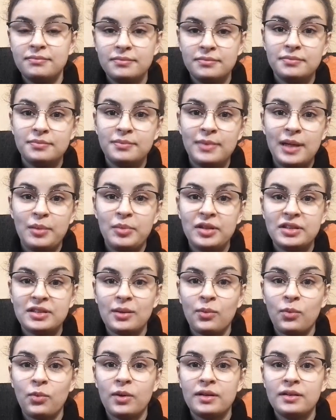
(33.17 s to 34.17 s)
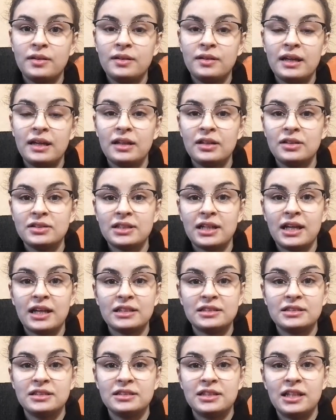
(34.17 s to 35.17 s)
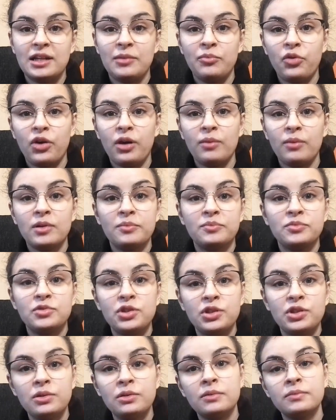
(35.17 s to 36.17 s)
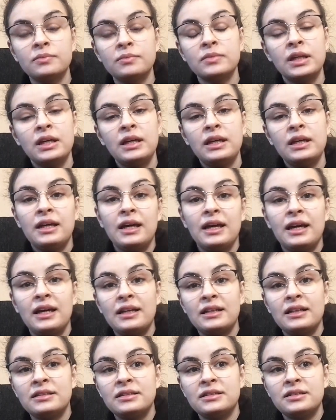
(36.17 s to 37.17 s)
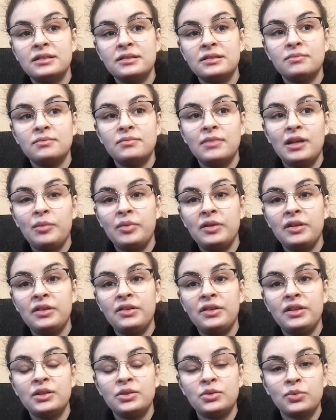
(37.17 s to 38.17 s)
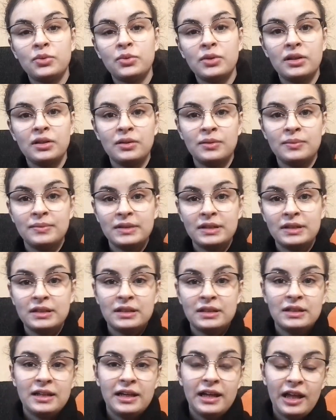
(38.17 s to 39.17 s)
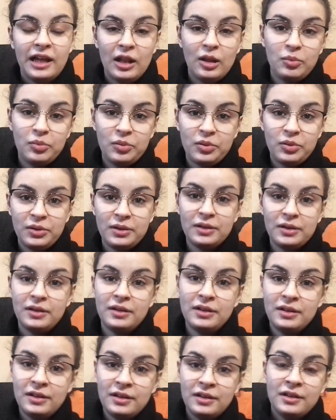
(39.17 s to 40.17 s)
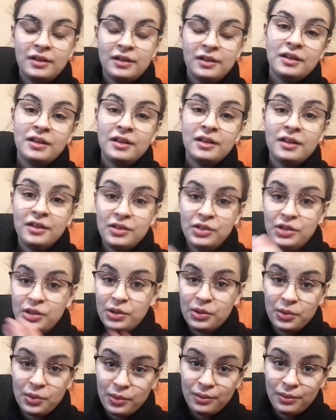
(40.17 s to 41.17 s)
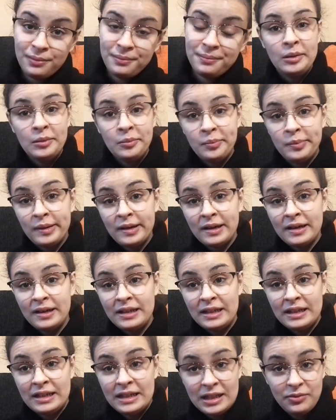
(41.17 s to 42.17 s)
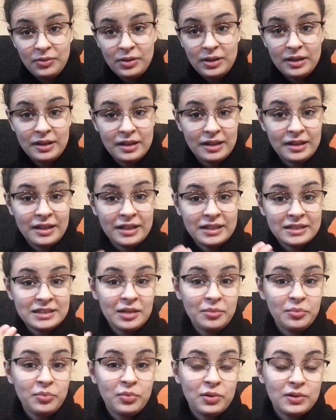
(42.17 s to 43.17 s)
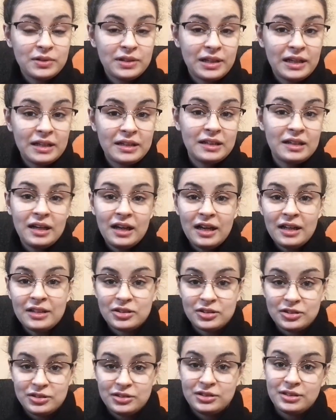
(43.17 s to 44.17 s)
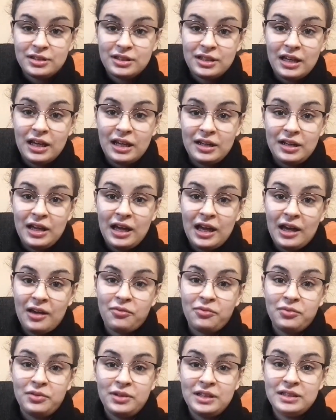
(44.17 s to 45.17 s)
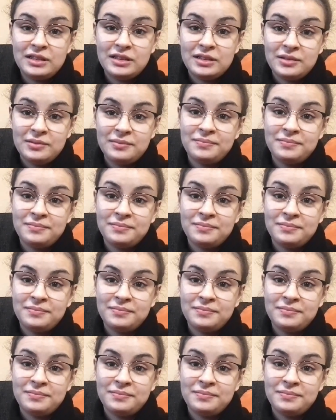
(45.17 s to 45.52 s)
maybe someone else has the same problem too, and maybe this will help you by giving an example that others can have these